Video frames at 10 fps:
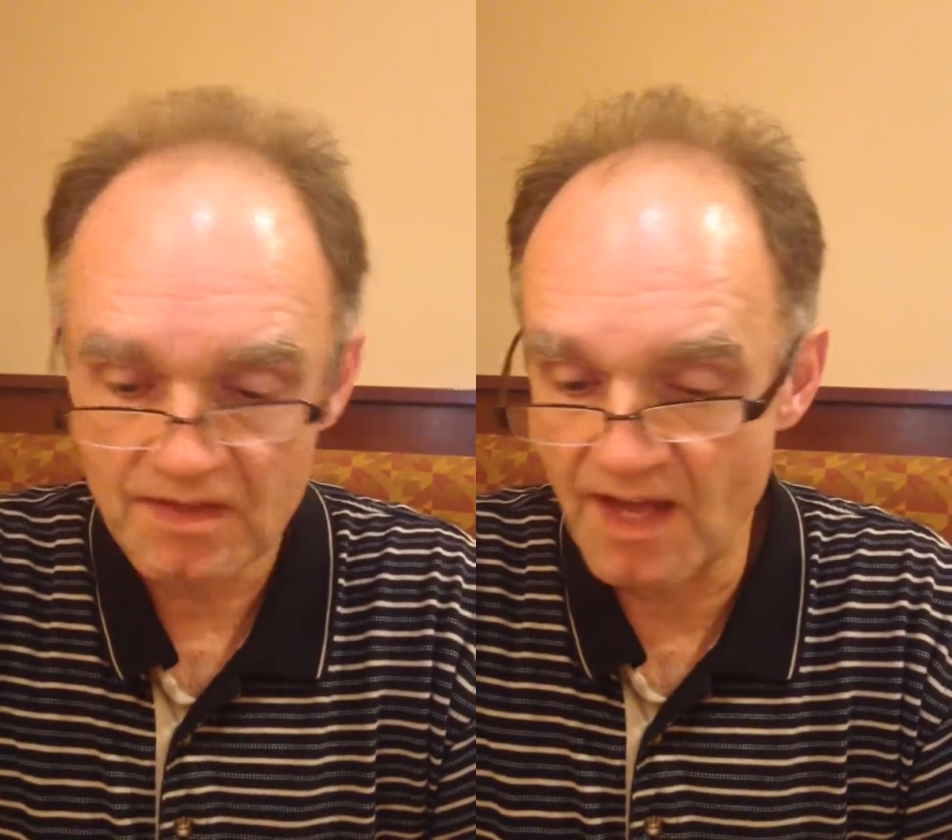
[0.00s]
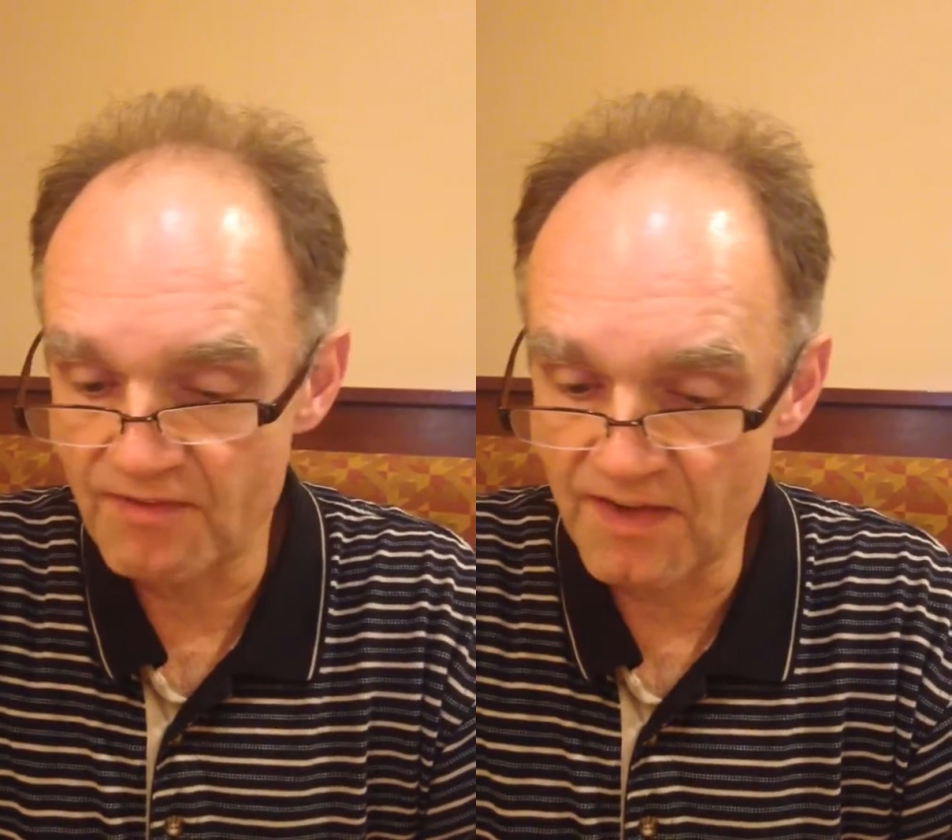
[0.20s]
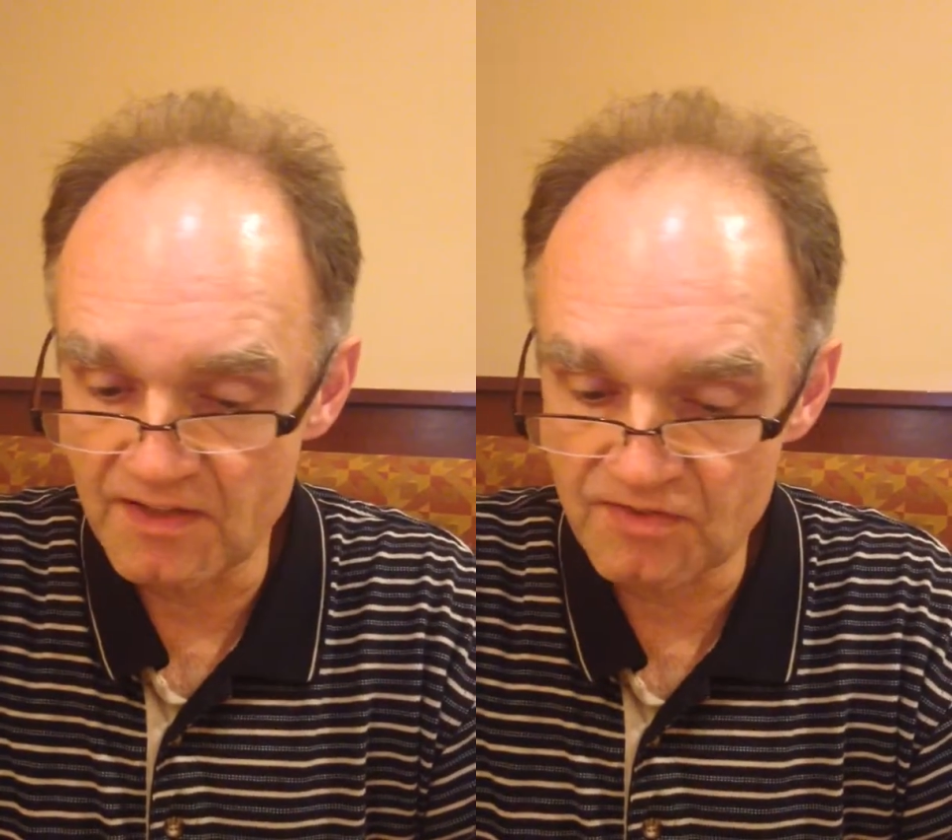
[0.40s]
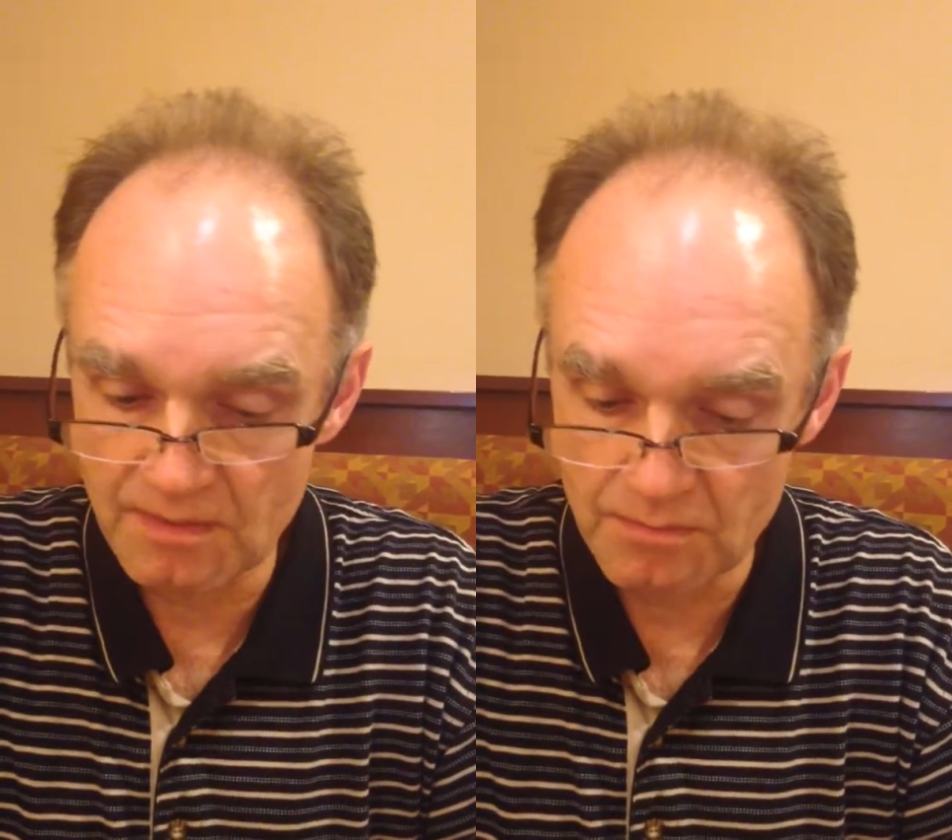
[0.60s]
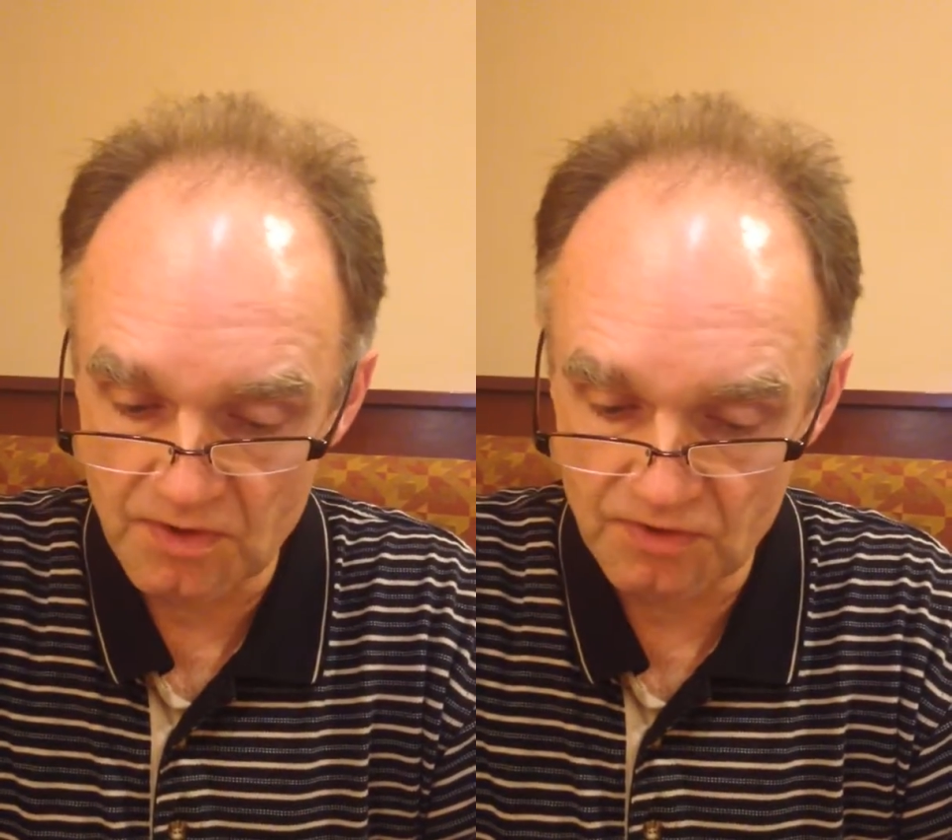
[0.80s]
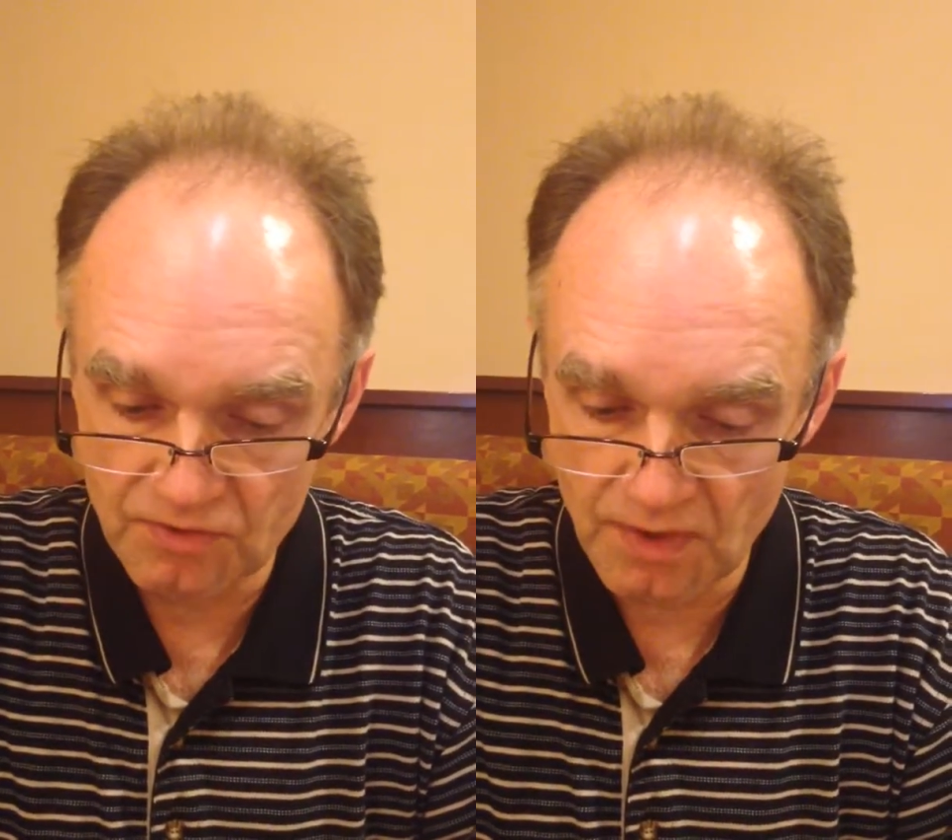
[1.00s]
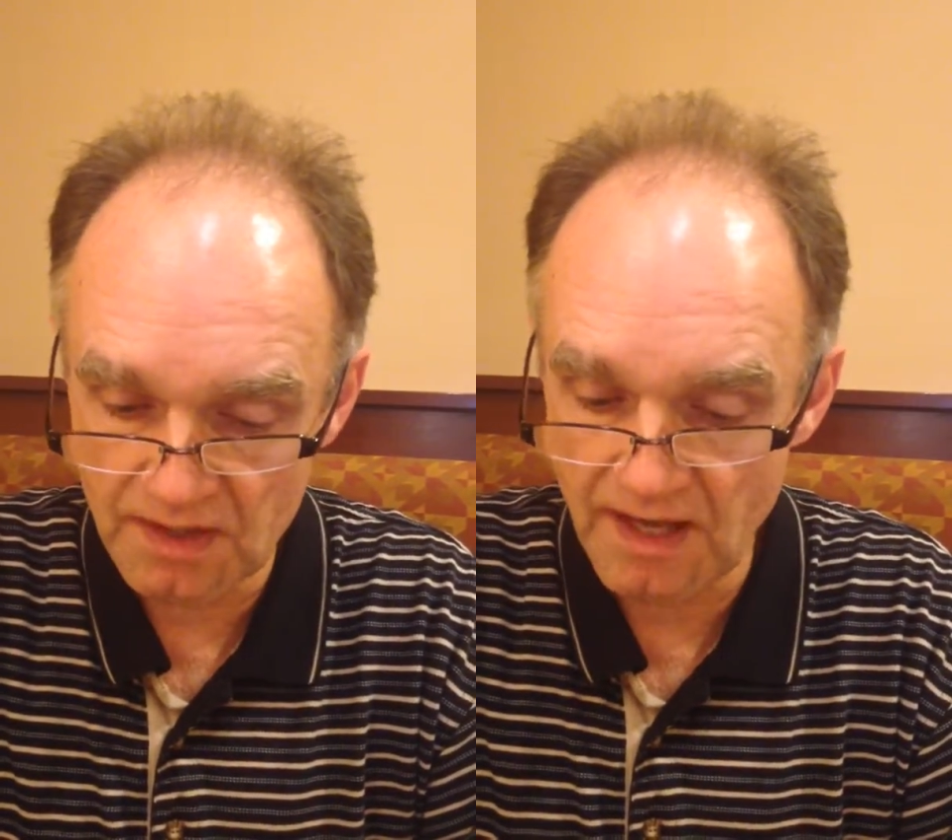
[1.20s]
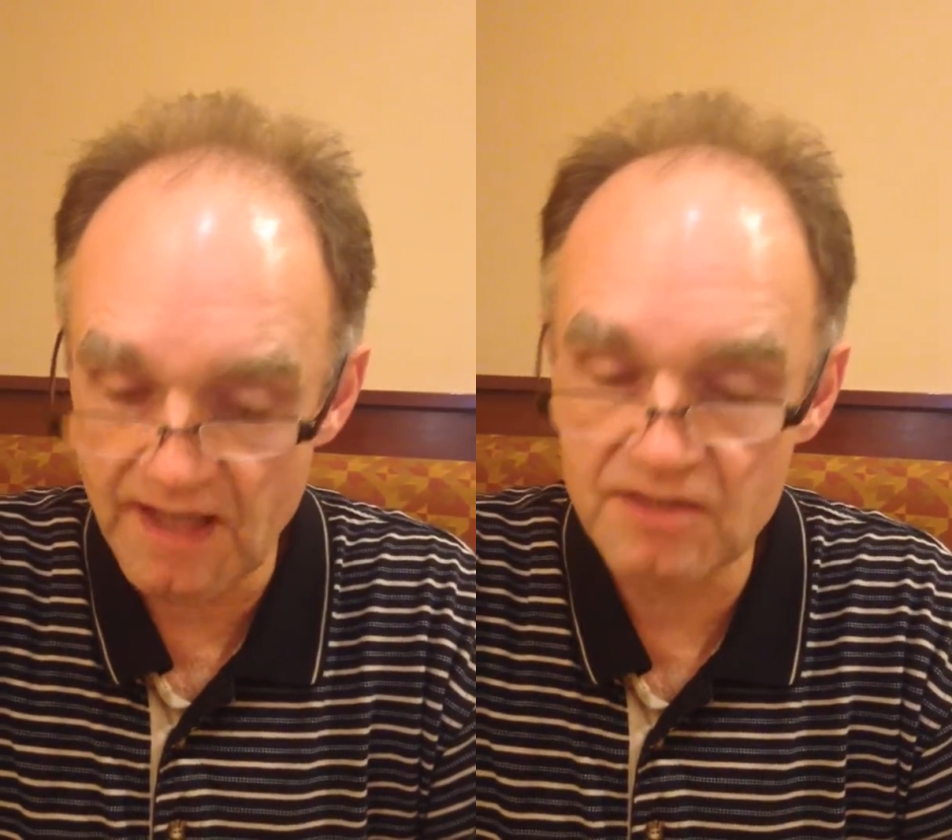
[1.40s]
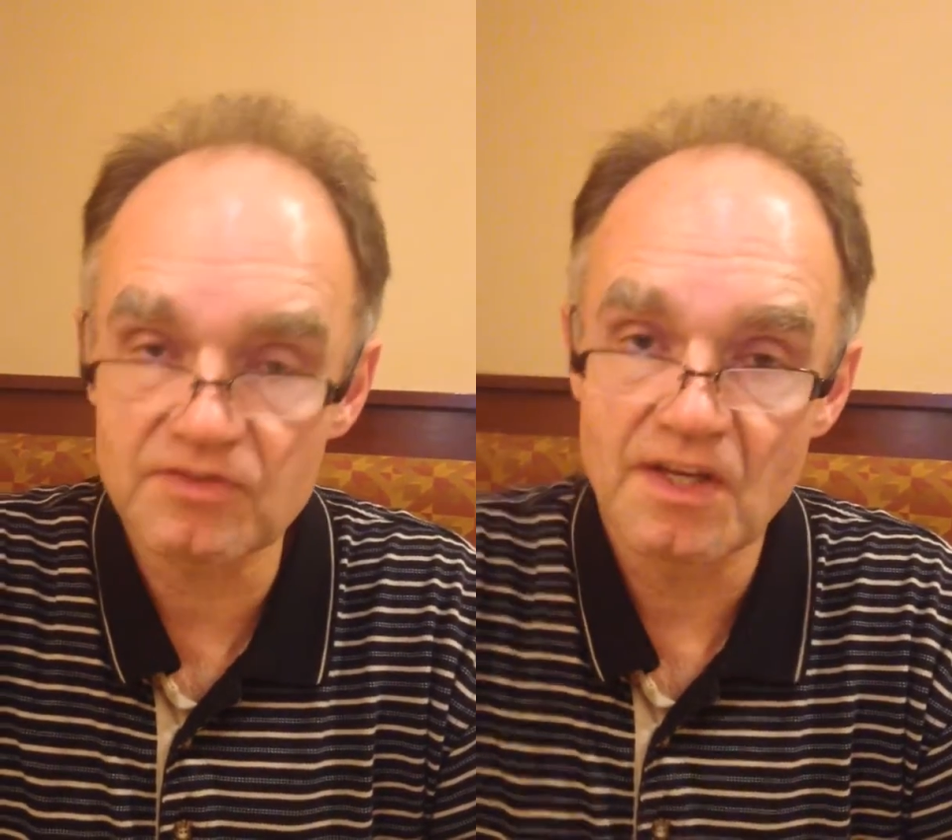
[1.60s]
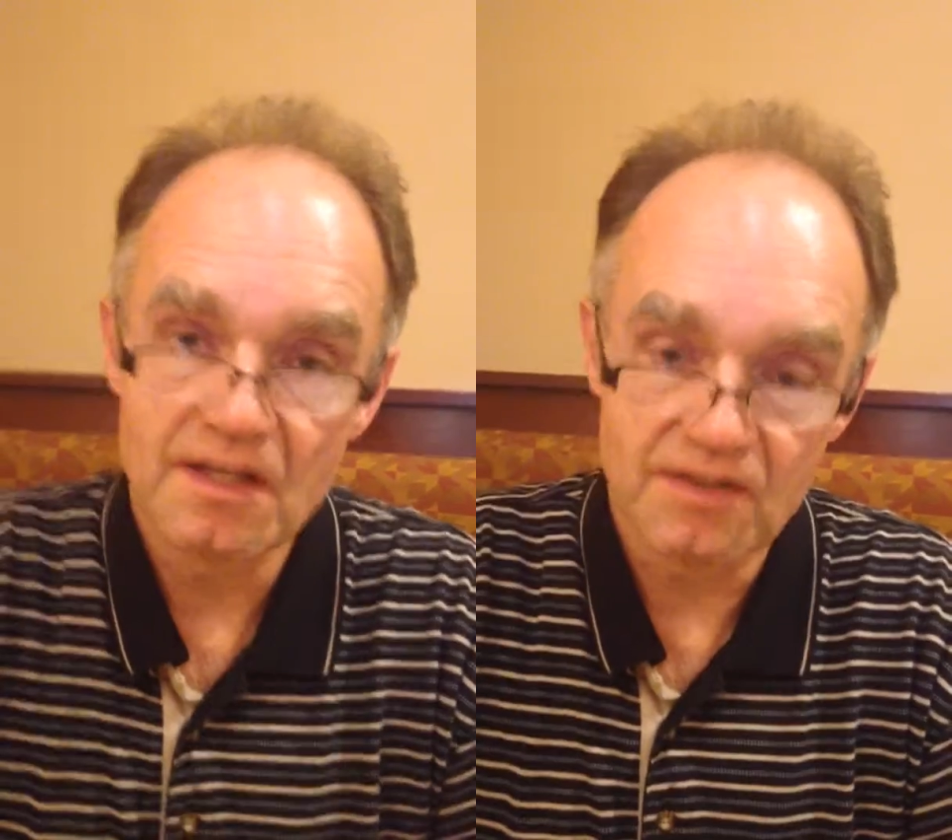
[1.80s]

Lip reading: The cafe seemed disorganized.